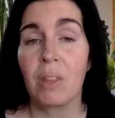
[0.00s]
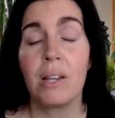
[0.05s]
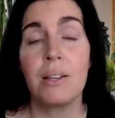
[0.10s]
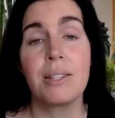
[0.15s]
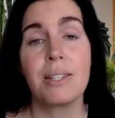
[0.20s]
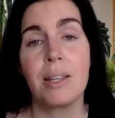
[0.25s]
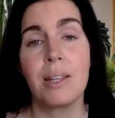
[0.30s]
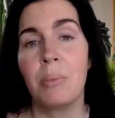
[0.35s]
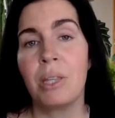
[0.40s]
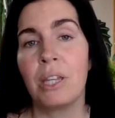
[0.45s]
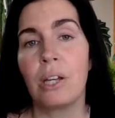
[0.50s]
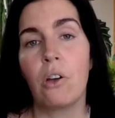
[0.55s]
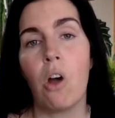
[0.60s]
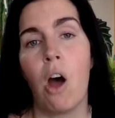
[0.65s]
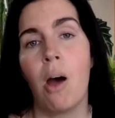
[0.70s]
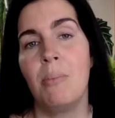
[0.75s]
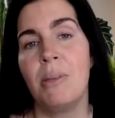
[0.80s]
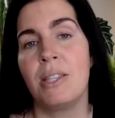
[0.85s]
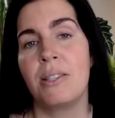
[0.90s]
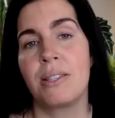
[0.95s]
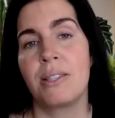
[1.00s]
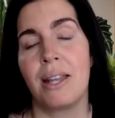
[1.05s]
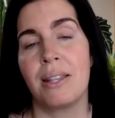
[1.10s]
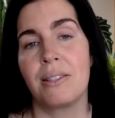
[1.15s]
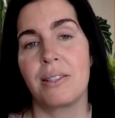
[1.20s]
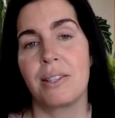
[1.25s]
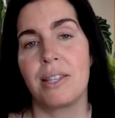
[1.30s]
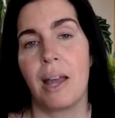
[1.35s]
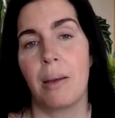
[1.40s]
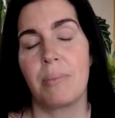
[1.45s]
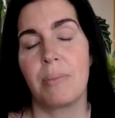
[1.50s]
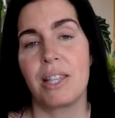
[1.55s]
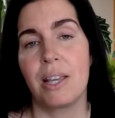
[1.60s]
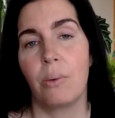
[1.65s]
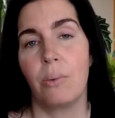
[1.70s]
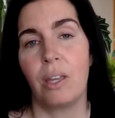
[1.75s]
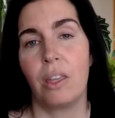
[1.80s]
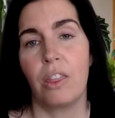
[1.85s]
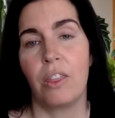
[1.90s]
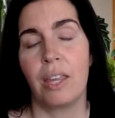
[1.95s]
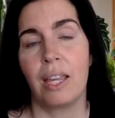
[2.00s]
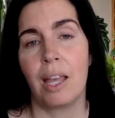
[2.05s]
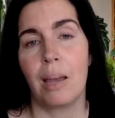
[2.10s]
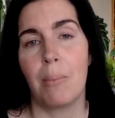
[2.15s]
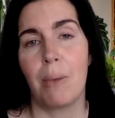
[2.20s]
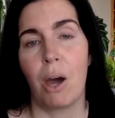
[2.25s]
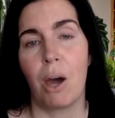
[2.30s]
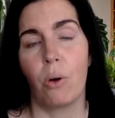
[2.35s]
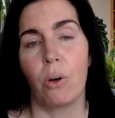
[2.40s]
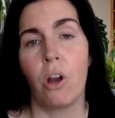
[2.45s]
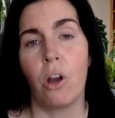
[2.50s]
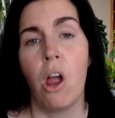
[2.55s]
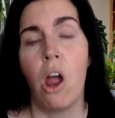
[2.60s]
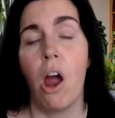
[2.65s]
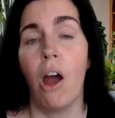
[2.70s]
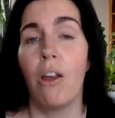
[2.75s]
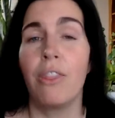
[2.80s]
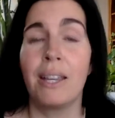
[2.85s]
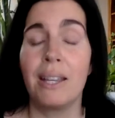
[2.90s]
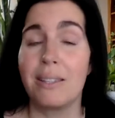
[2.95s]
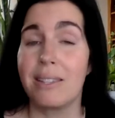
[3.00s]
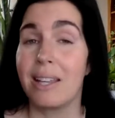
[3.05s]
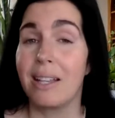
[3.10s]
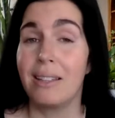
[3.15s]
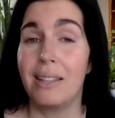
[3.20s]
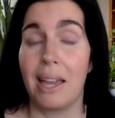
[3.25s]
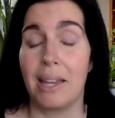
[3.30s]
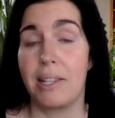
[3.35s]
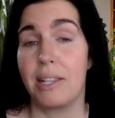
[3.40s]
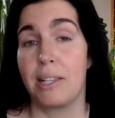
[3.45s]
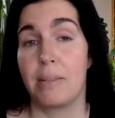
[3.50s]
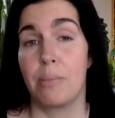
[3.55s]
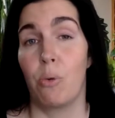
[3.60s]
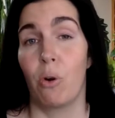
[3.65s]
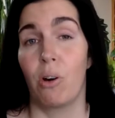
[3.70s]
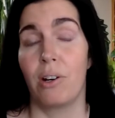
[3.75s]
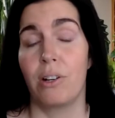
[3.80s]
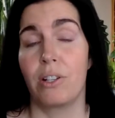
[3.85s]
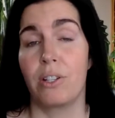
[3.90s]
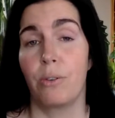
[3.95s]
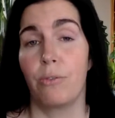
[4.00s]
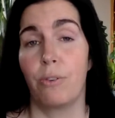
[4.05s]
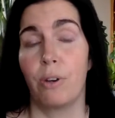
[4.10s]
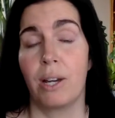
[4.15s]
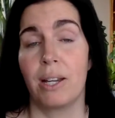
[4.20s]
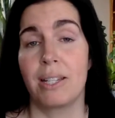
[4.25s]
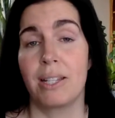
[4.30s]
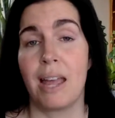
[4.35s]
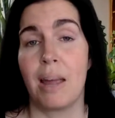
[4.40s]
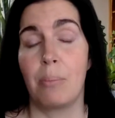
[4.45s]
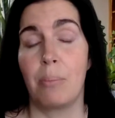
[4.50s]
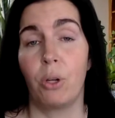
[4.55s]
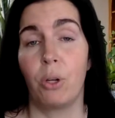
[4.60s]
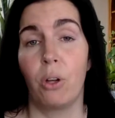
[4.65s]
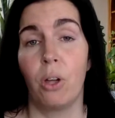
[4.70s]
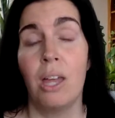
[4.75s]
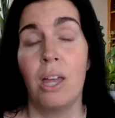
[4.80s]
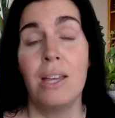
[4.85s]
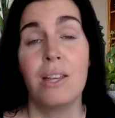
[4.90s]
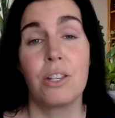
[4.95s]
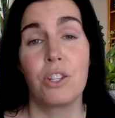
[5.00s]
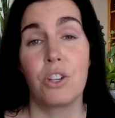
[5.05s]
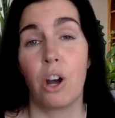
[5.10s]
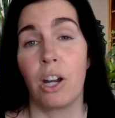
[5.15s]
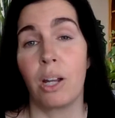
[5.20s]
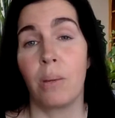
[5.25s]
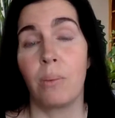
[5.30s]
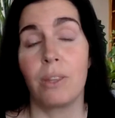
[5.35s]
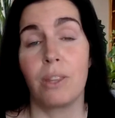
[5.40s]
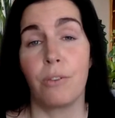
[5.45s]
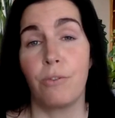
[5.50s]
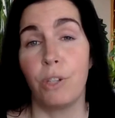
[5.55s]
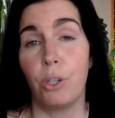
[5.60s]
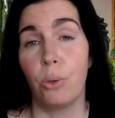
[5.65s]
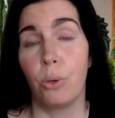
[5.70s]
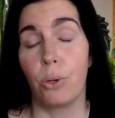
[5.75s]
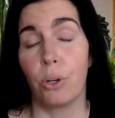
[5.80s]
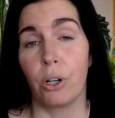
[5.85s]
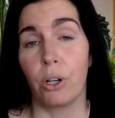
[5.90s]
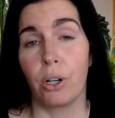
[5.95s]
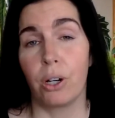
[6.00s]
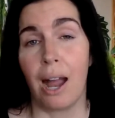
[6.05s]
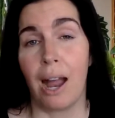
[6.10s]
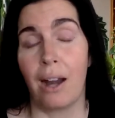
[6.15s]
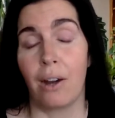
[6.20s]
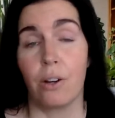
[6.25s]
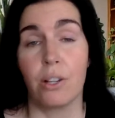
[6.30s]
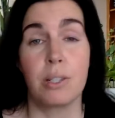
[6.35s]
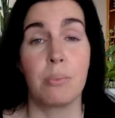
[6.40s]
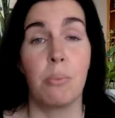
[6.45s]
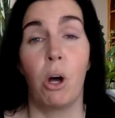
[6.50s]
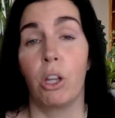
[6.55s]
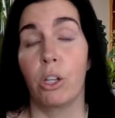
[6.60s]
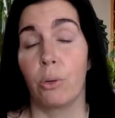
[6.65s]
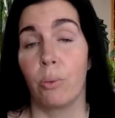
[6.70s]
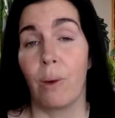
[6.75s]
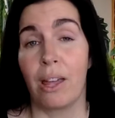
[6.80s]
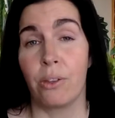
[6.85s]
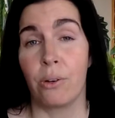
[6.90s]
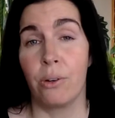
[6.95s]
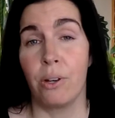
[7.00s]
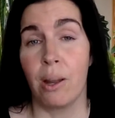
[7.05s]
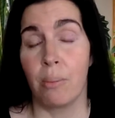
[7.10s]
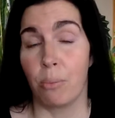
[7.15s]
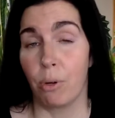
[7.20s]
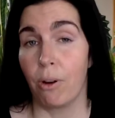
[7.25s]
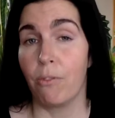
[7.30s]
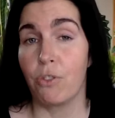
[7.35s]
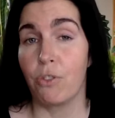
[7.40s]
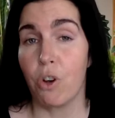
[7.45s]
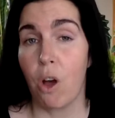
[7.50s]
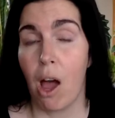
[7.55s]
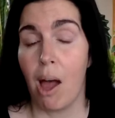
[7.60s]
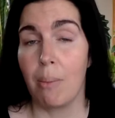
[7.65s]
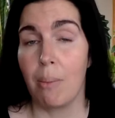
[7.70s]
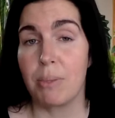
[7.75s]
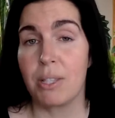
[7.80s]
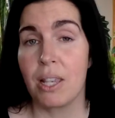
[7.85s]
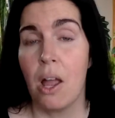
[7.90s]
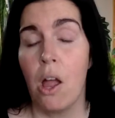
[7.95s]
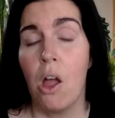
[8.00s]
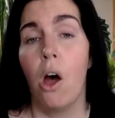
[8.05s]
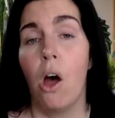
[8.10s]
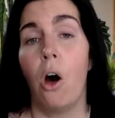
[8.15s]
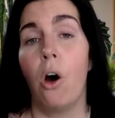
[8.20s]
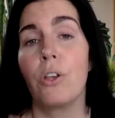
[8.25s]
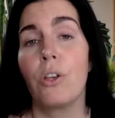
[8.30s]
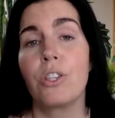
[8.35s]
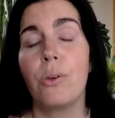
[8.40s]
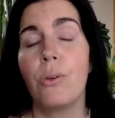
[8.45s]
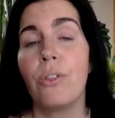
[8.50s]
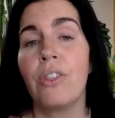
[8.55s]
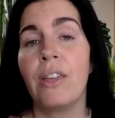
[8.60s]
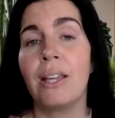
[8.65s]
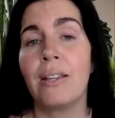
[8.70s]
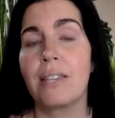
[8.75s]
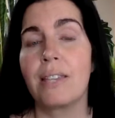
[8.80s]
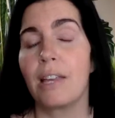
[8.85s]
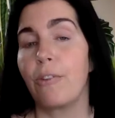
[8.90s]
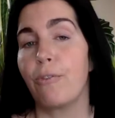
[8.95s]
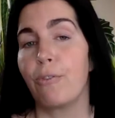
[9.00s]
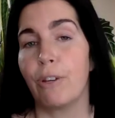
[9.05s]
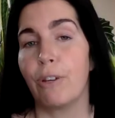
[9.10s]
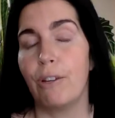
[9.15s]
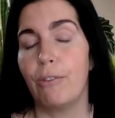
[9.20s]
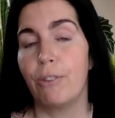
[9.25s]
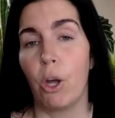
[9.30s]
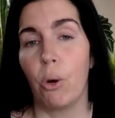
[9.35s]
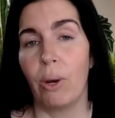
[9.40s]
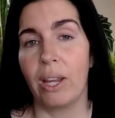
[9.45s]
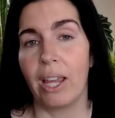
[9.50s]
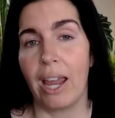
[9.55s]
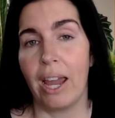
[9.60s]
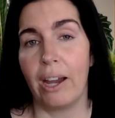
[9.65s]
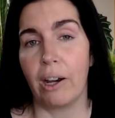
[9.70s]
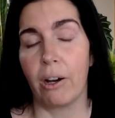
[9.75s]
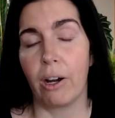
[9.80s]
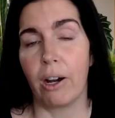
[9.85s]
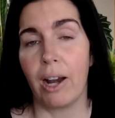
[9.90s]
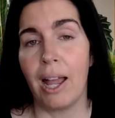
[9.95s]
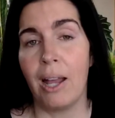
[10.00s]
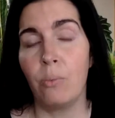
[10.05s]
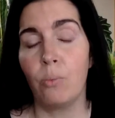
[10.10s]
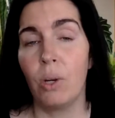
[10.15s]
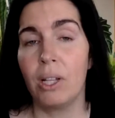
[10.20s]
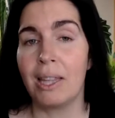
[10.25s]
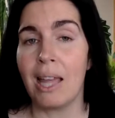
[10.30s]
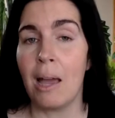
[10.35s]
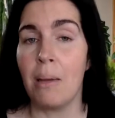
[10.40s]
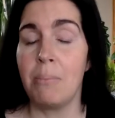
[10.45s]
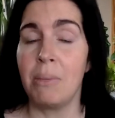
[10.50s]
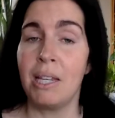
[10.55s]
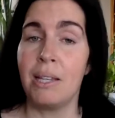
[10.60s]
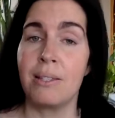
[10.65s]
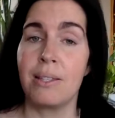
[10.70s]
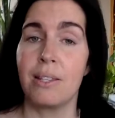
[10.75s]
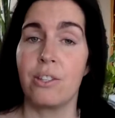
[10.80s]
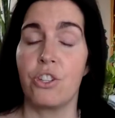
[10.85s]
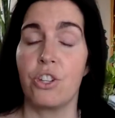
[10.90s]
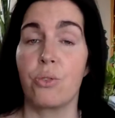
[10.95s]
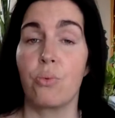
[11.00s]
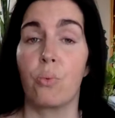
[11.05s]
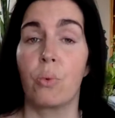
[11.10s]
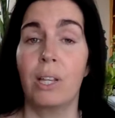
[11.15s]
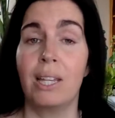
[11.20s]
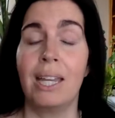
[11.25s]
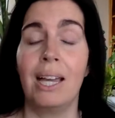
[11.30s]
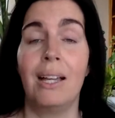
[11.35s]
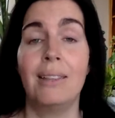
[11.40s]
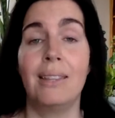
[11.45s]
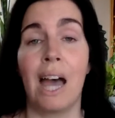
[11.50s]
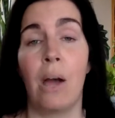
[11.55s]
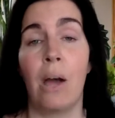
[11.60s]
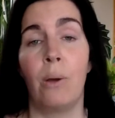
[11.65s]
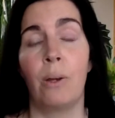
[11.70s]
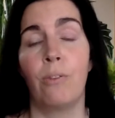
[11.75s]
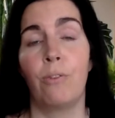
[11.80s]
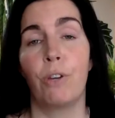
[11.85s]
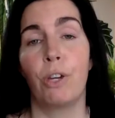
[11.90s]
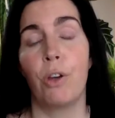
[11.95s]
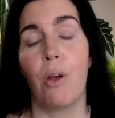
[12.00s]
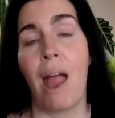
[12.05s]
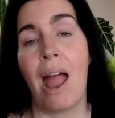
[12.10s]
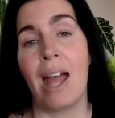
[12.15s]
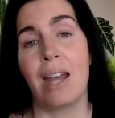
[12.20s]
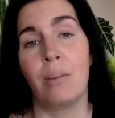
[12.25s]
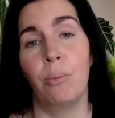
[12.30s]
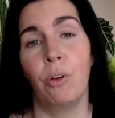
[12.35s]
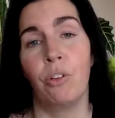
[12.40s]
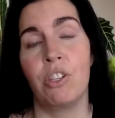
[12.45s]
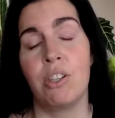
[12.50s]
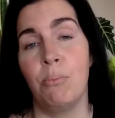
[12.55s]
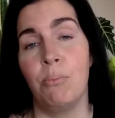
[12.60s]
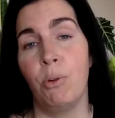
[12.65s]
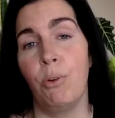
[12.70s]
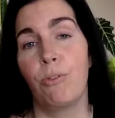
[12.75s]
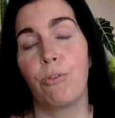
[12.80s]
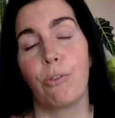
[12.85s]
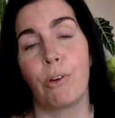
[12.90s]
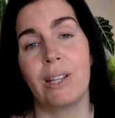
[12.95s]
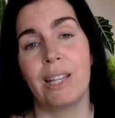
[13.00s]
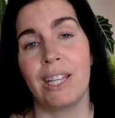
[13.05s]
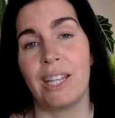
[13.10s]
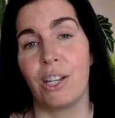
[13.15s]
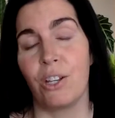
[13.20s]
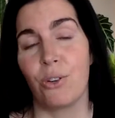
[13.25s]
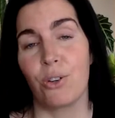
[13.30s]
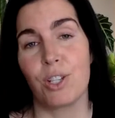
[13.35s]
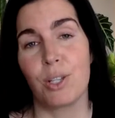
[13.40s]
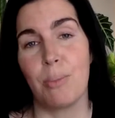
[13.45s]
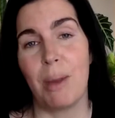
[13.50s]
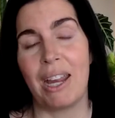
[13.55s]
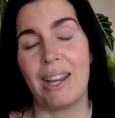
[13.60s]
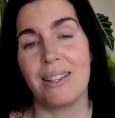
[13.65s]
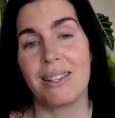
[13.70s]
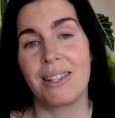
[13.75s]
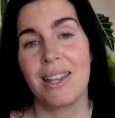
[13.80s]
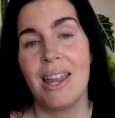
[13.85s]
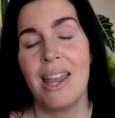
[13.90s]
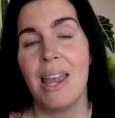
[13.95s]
Some of the common sense steps that we think about are things like less is more. So for example, starting with a fewer or smaller rather number of drops. Also things like free flowing air. And what that means is just really allowing for your animal to move freely in your space.